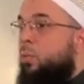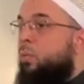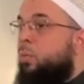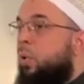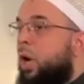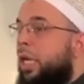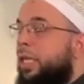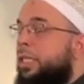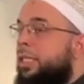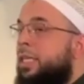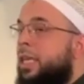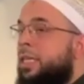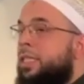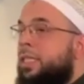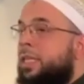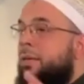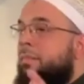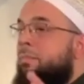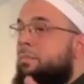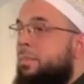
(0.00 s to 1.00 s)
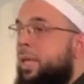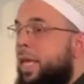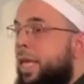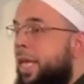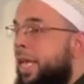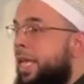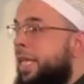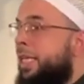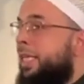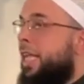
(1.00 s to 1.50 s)
What does it
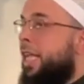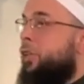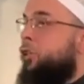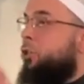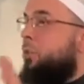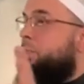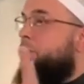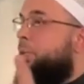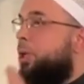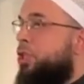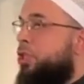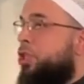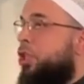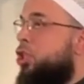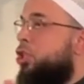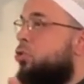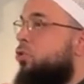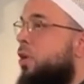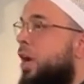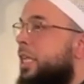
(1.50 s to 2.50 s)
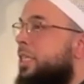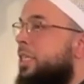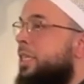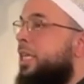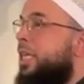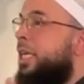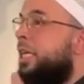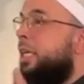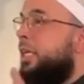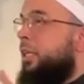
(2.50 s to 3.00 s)
mean that you put your
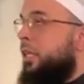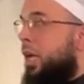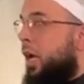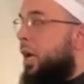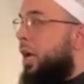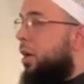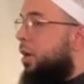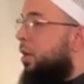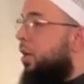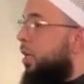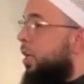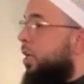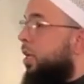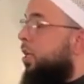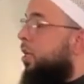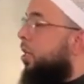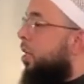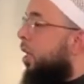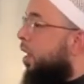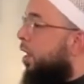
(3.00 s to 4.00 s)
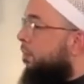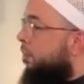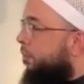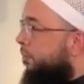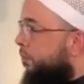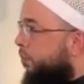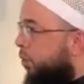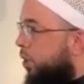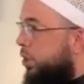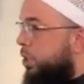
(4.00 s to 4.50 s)
trust in Allah?
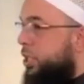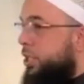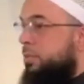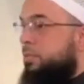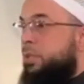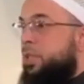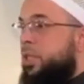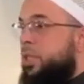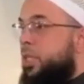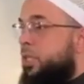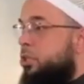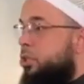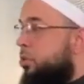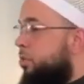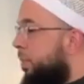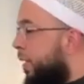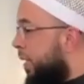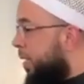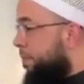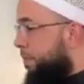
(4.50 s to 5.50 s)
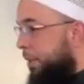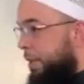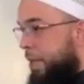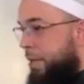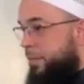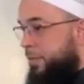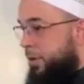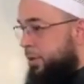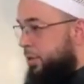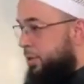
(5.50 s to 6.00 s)
Unfortunately, we see too many
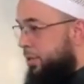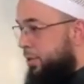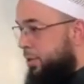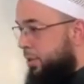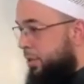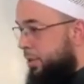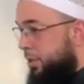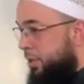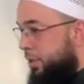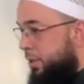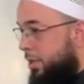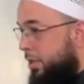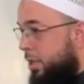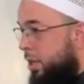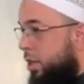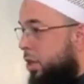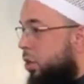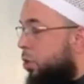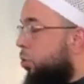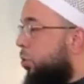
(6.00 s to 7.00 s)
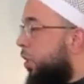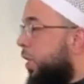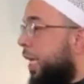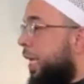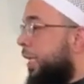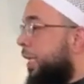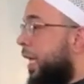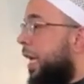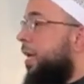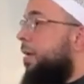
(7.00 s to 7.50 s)
believers who
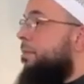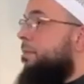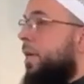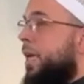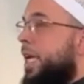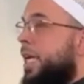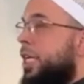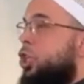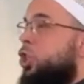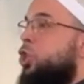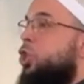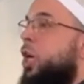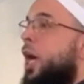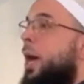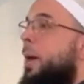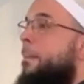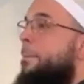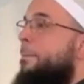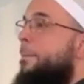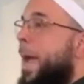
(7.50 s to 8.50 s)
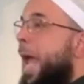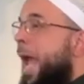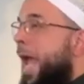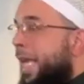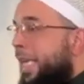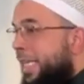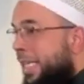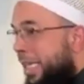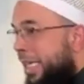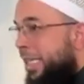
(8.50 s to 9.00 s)
think that it means to
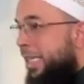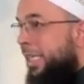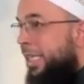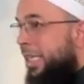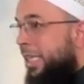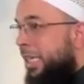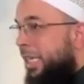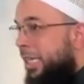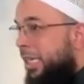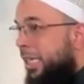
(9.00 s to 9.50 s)
abandon